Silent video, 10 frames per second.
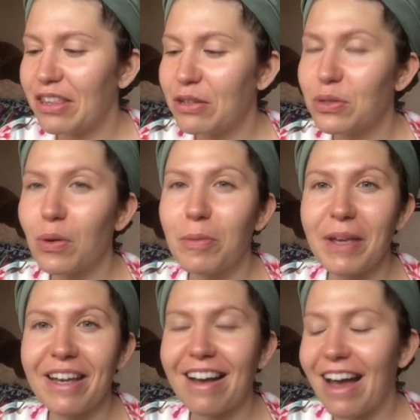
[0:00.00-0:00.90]
Those who are
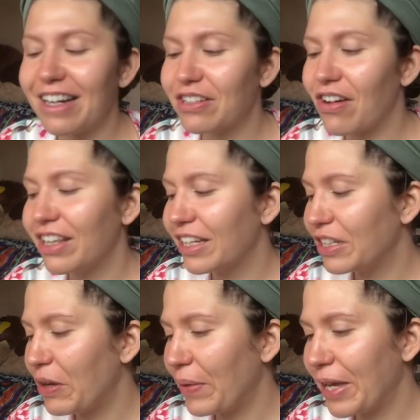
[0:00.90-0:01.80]
being kind call it
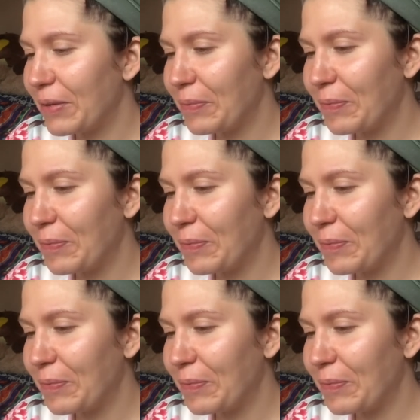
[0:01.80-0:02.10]
glowy.